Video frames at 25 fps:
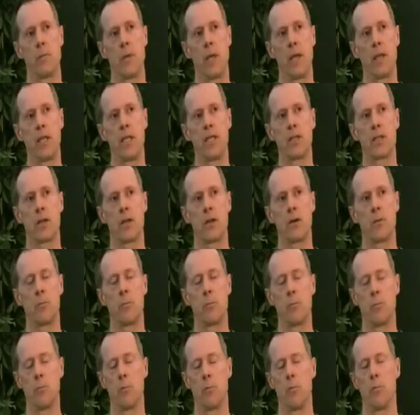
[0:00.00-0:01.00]
And these are
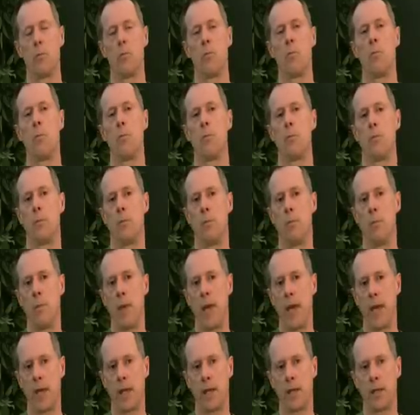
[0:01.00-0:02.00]

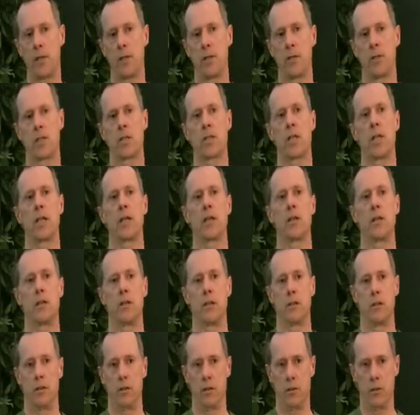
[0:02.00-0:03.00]
men just like
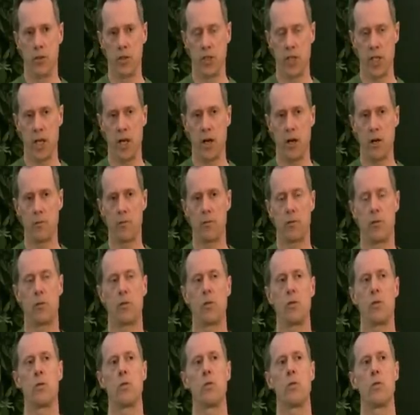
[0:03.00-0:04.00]
yourself
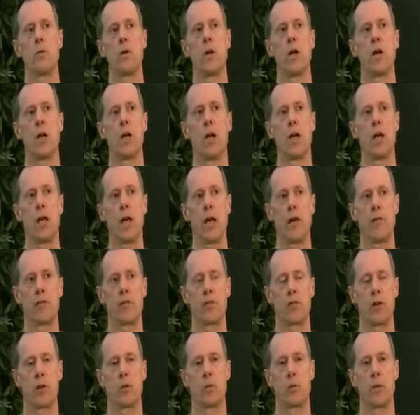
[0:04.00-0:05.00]
who have
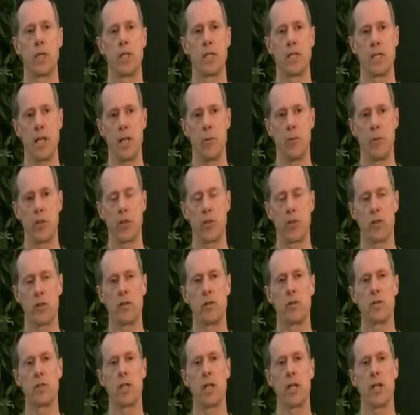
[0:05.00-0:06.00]
struggled with these same
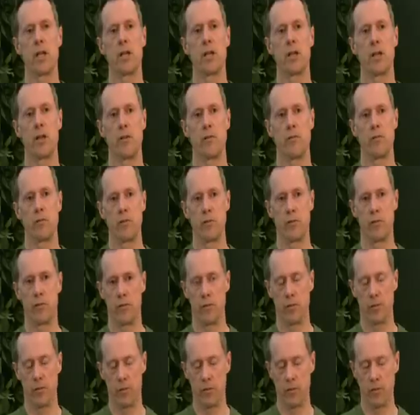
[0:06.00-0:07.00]
issues and have
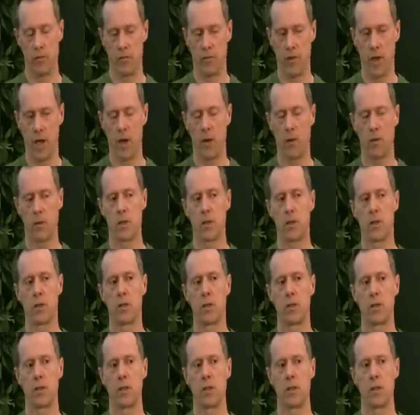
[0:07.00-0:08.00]
found
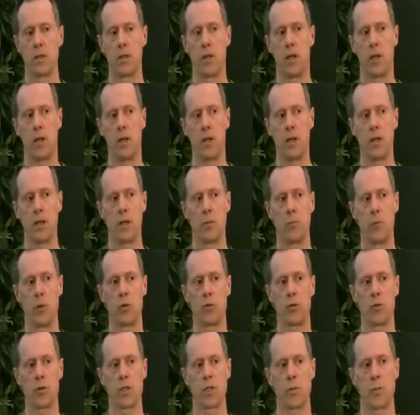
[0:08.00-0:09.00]

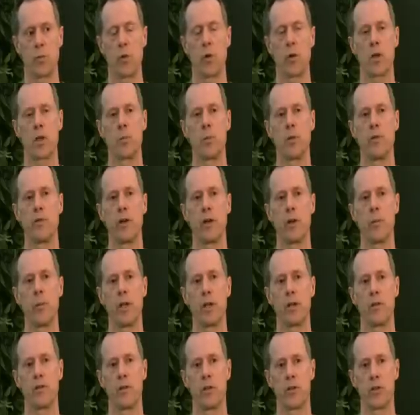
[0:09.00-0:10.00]
mutual support to be very
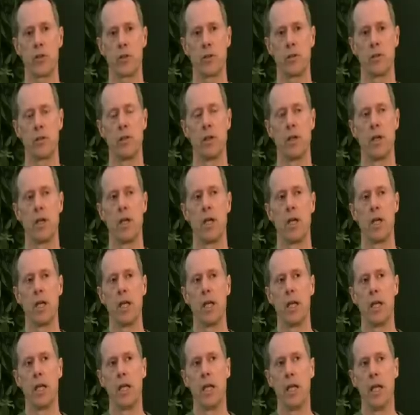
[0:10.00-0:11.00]
beneficial.
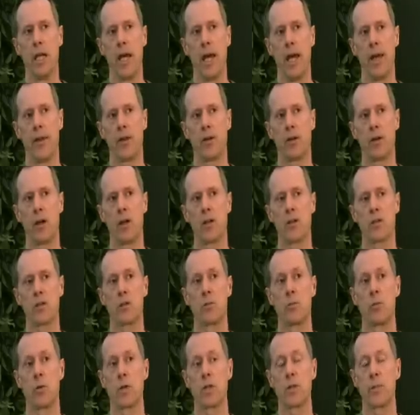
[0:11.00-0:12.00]
And there are
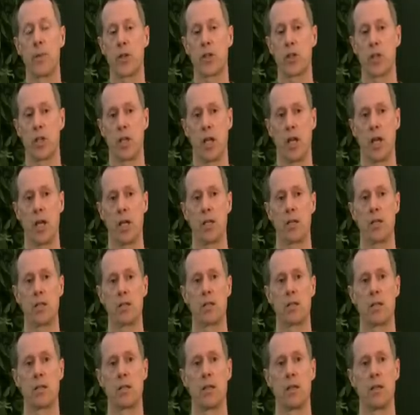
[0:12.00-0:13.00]
also more
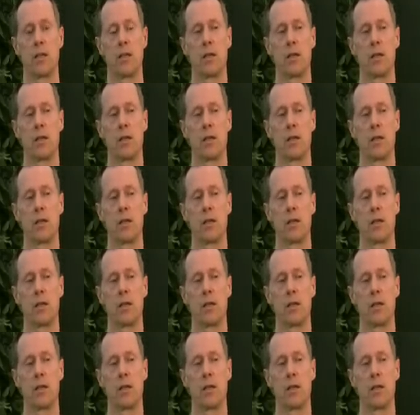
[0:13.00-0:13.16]
specialized